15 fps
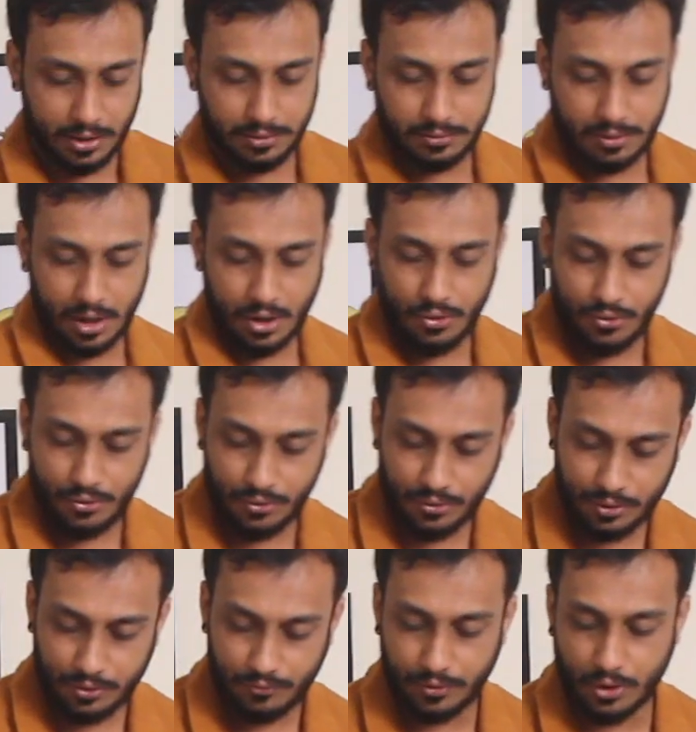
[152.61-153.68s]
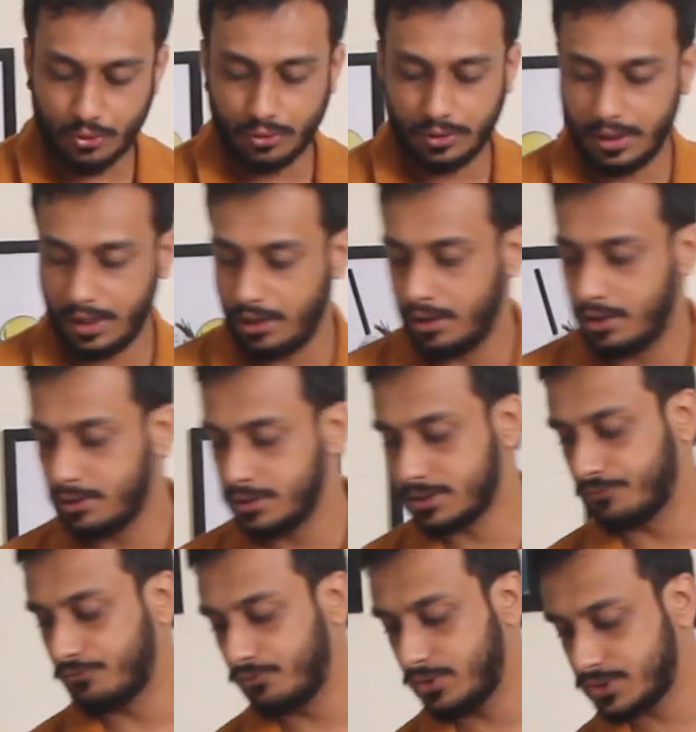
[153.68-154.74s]
Now we're going to need
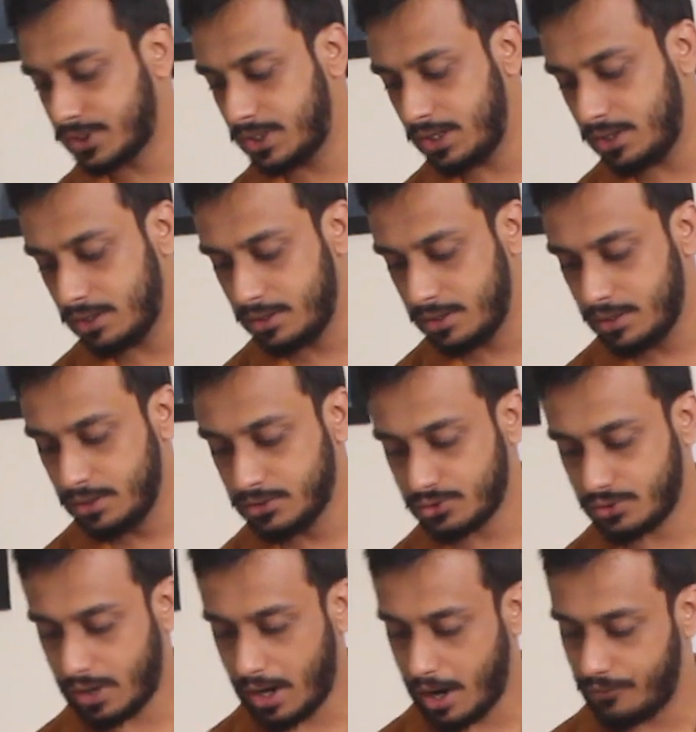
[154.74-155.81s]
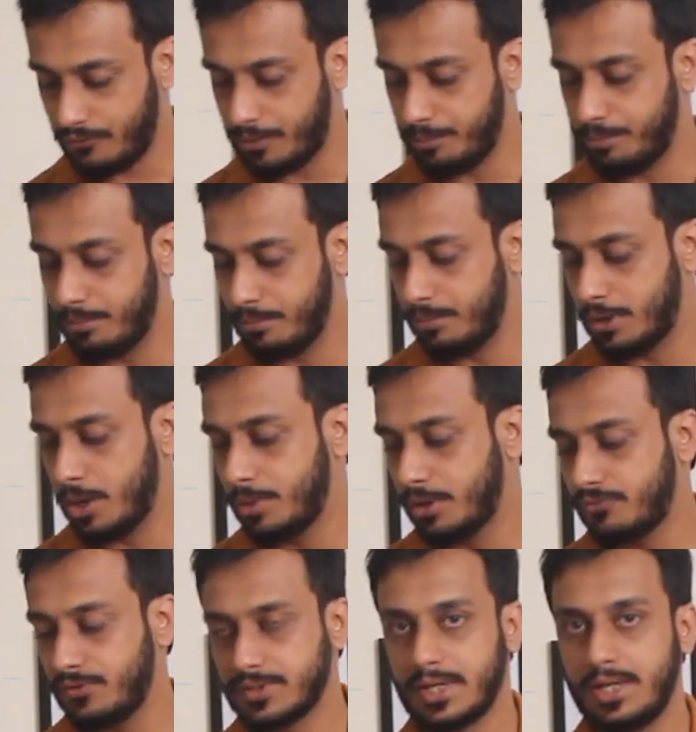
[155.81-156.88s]
some whiskey. So I have a
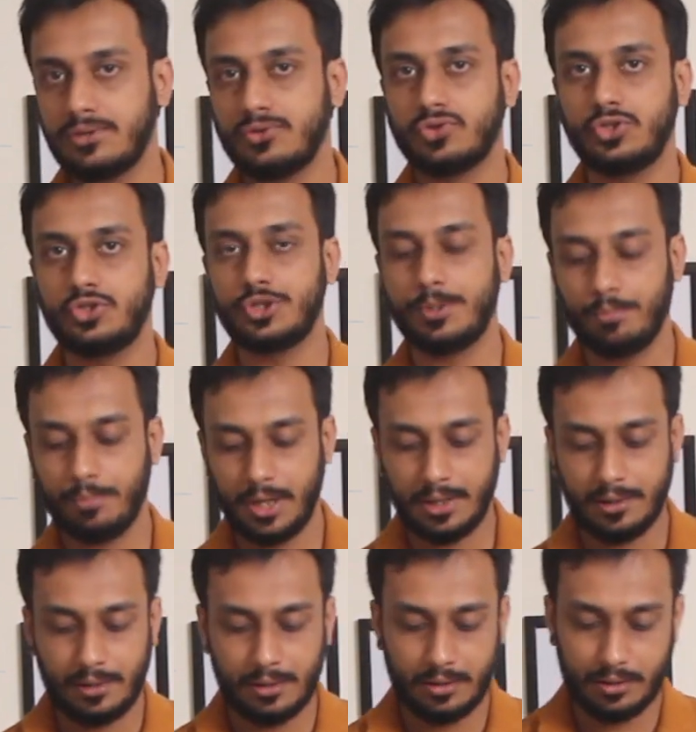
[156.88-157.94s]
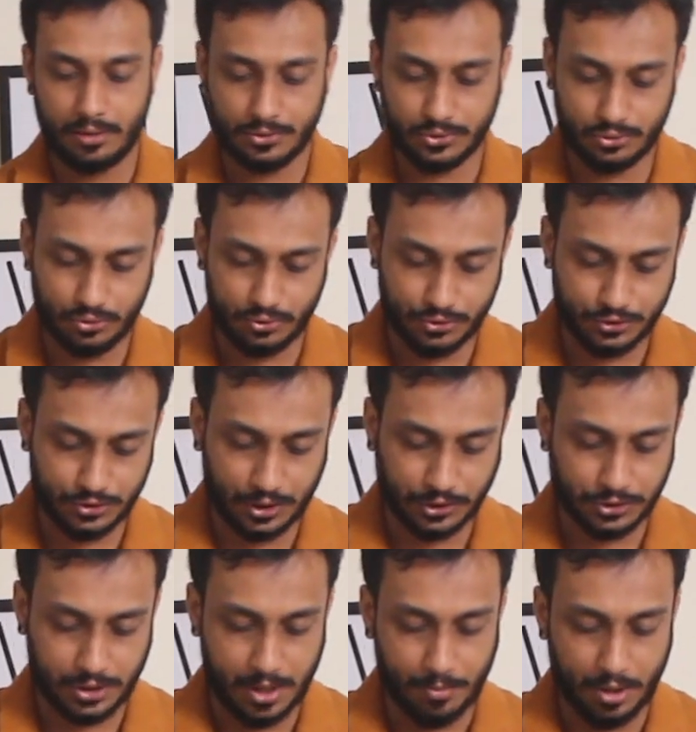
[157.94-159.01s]
bourbon whiskey. This is Jim Beam. So
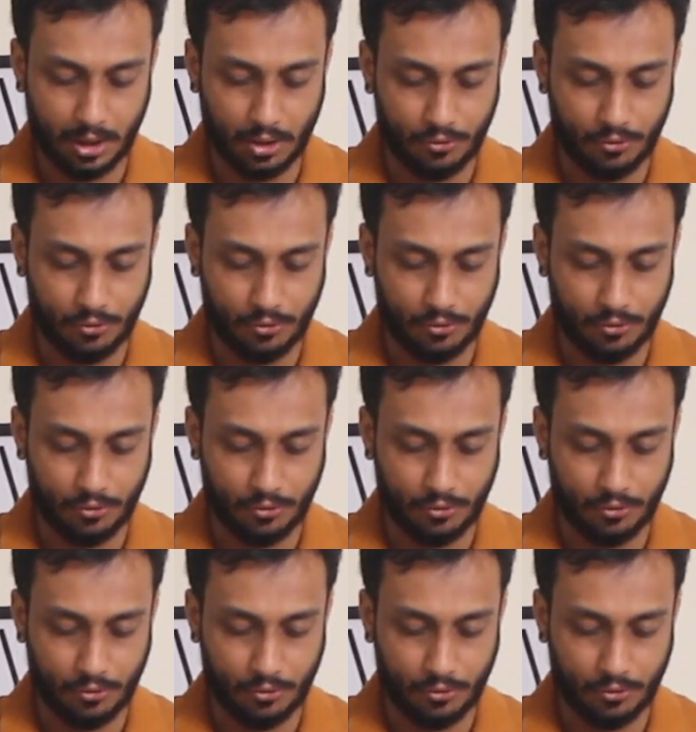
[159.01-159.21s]
60 ml